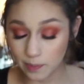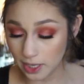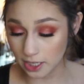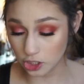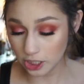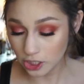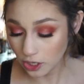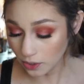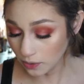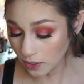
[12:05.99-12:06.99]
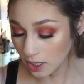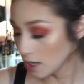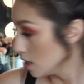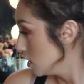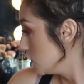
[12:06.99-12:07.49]
peachy tone
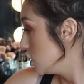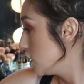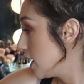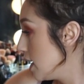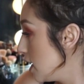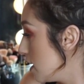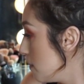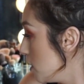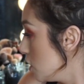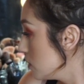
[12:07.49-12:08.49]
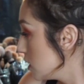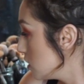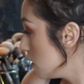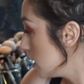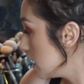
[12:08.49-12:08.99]
shade, and I'm going to use this
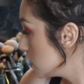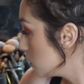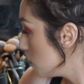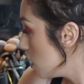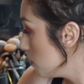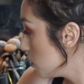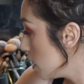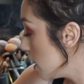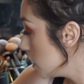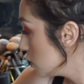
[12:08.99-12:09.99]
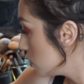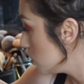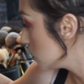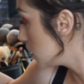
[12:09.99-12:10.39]
on a small brush. Hold